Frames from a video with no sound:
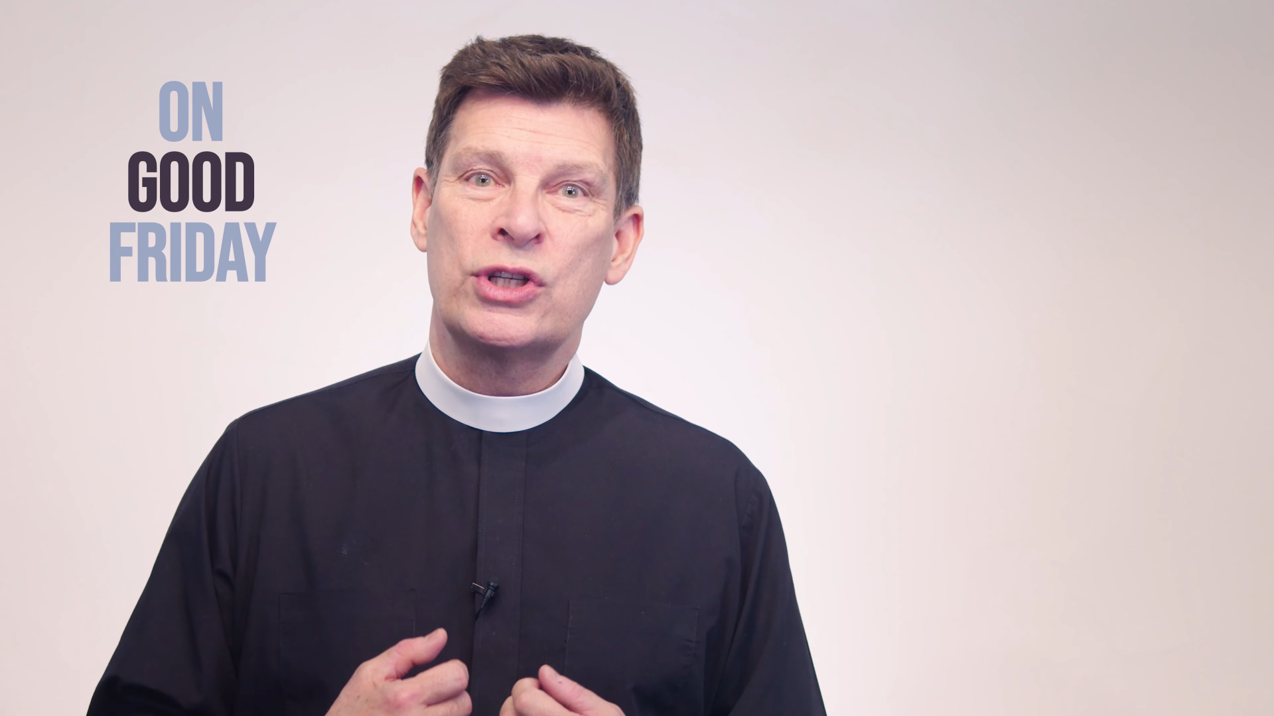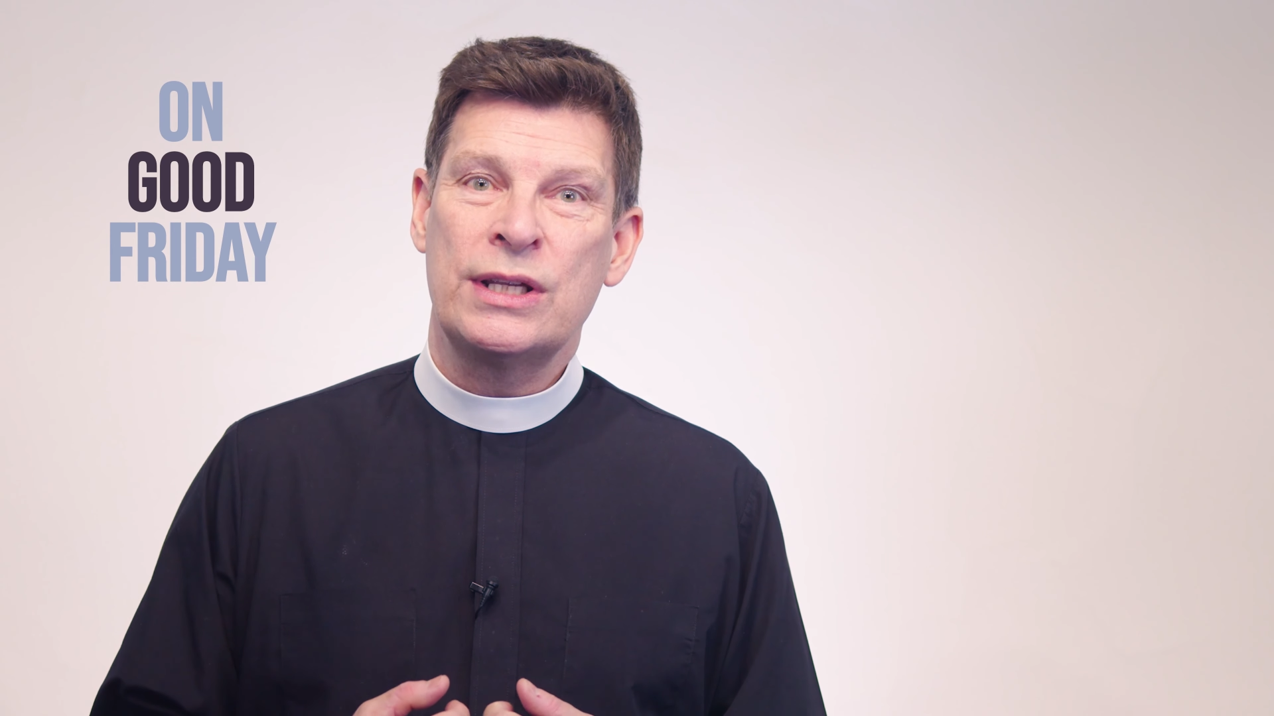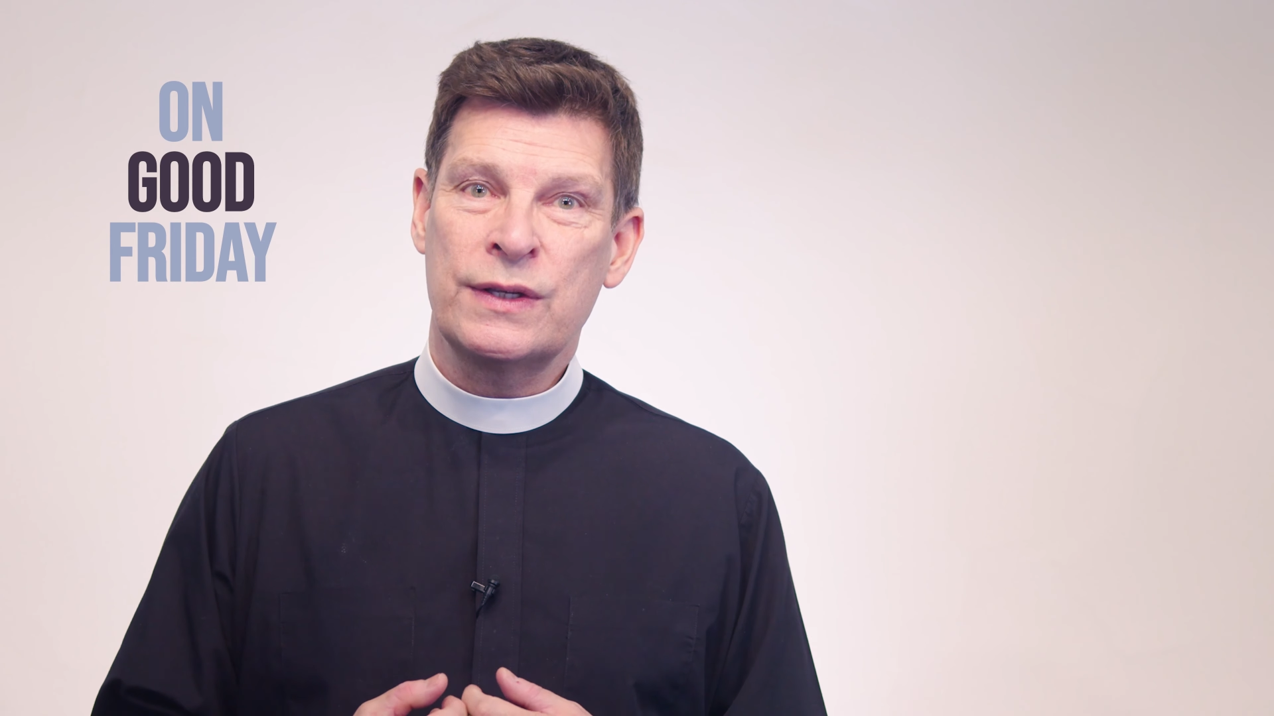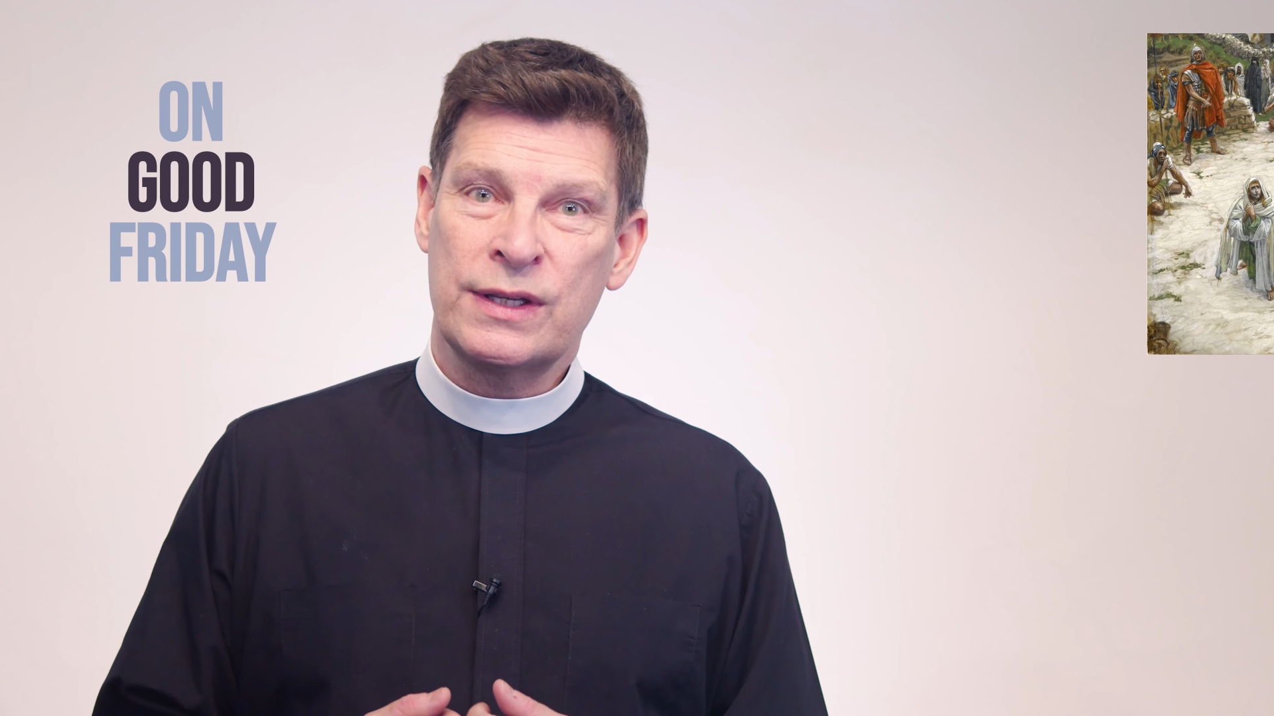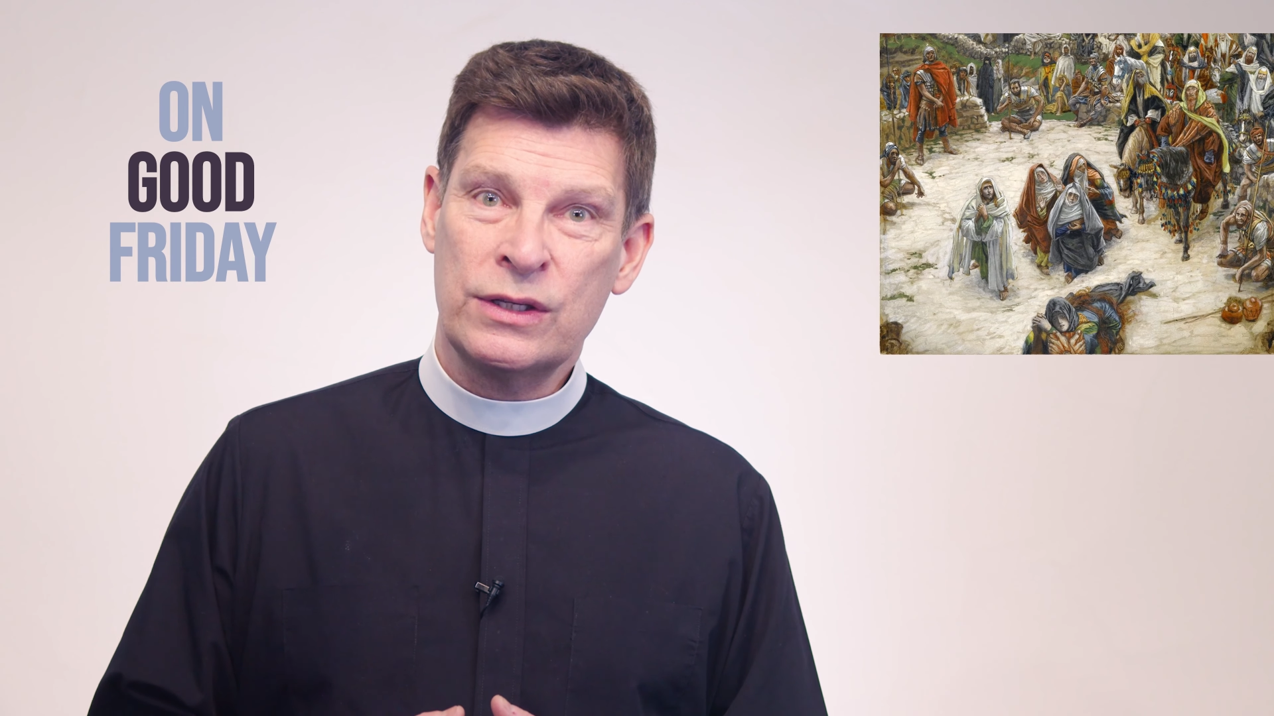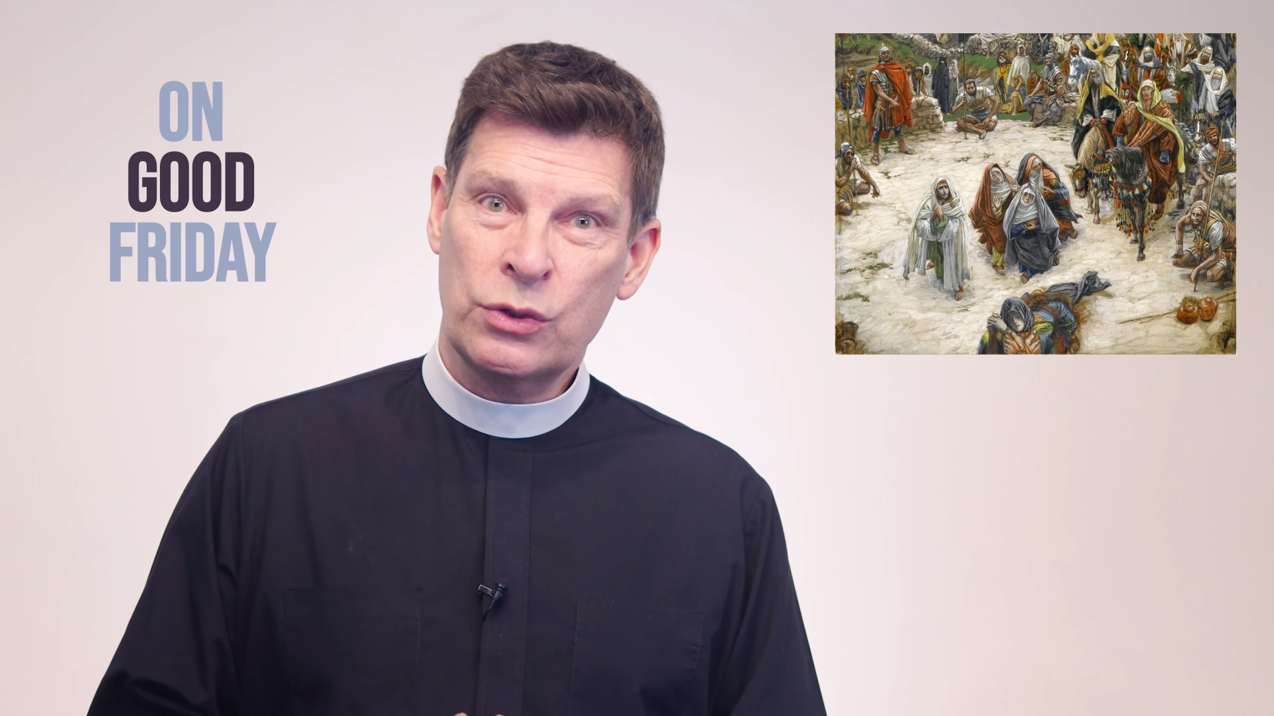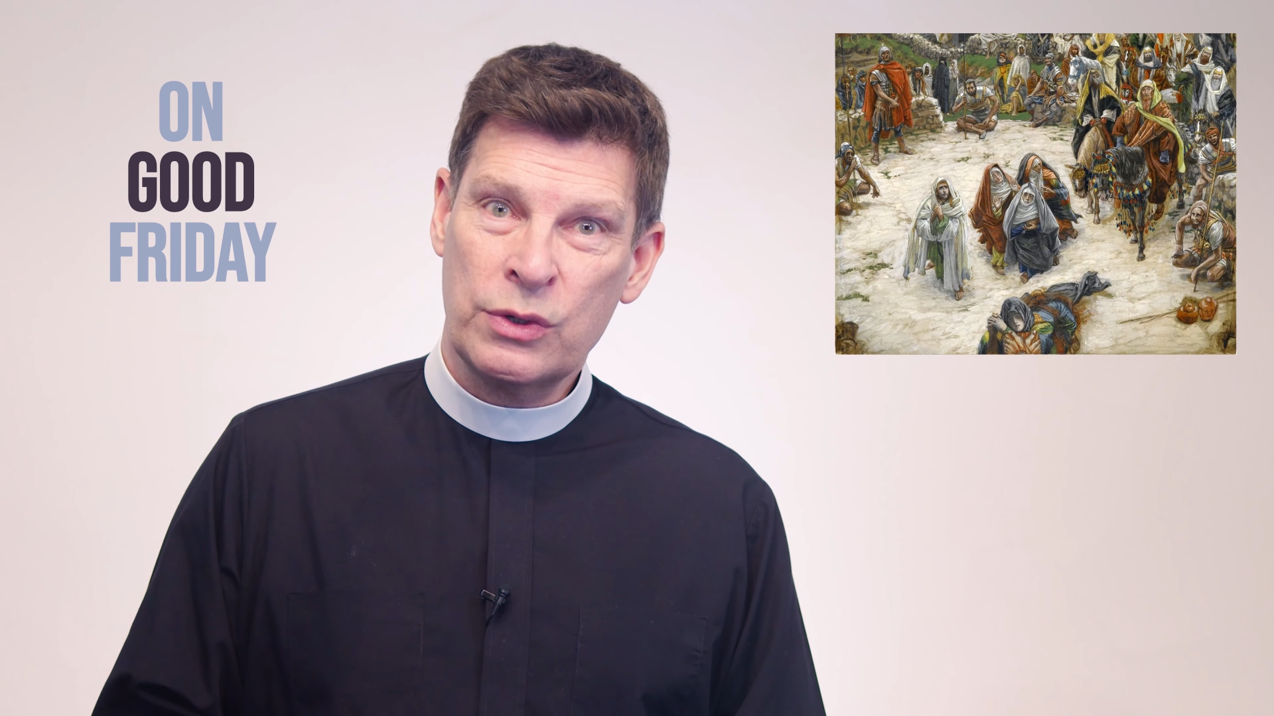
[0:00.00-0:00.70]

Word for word: Jesus'